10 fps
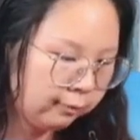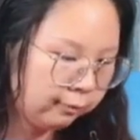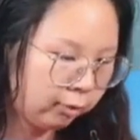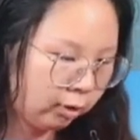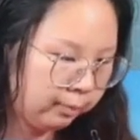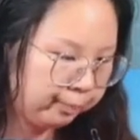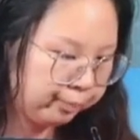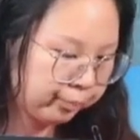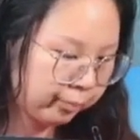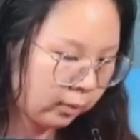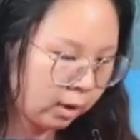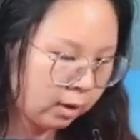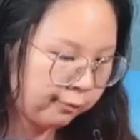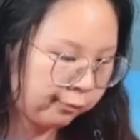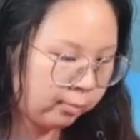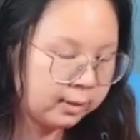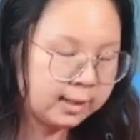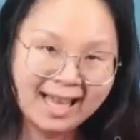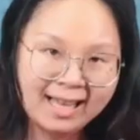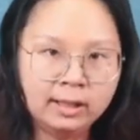from from
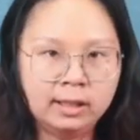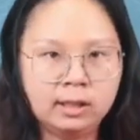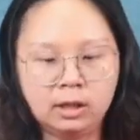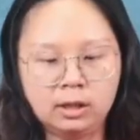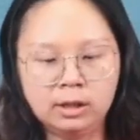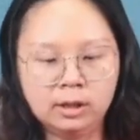10 liter